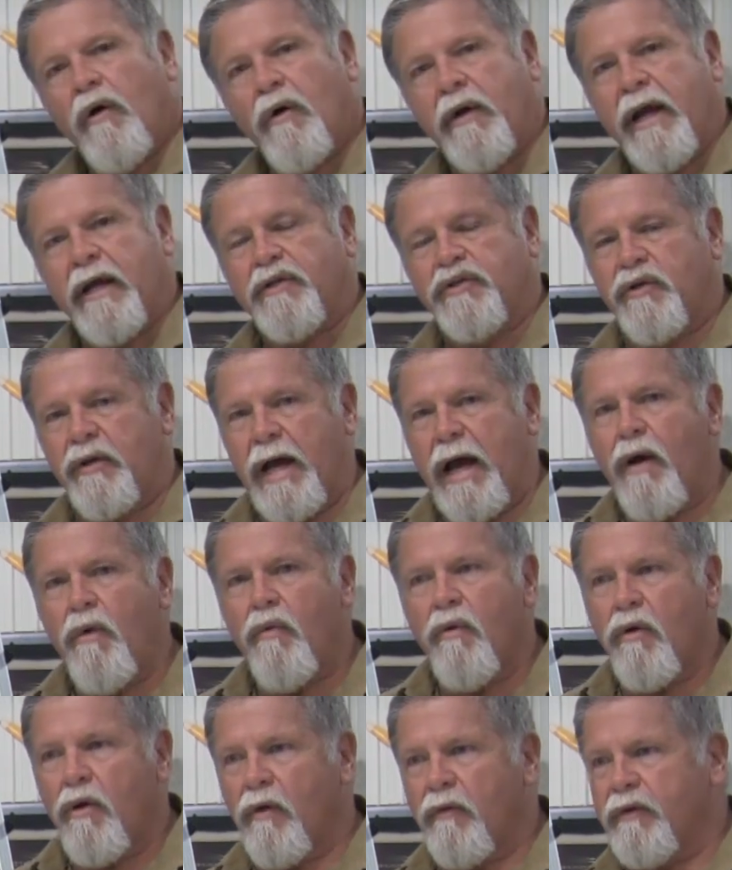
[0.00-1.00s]
Okay, so now
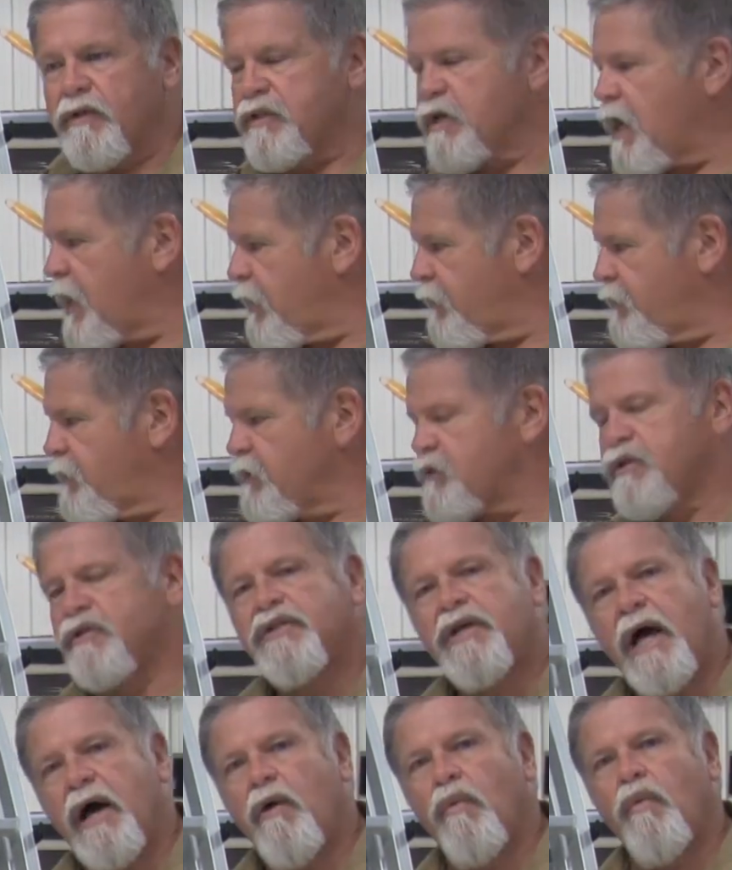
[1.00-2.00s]
we're on the side. This
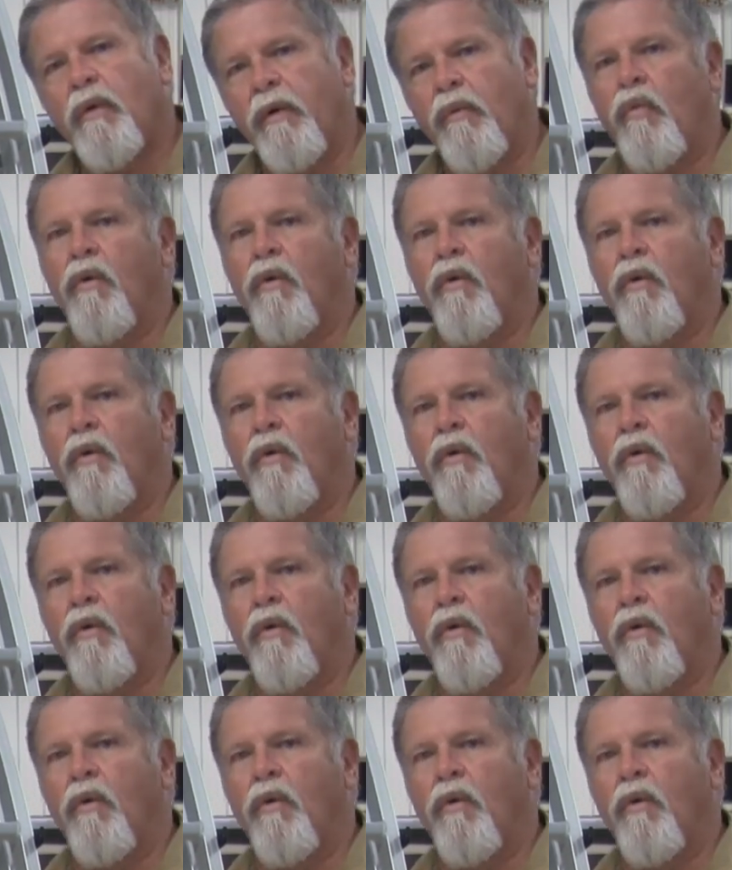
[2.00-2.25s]
is how we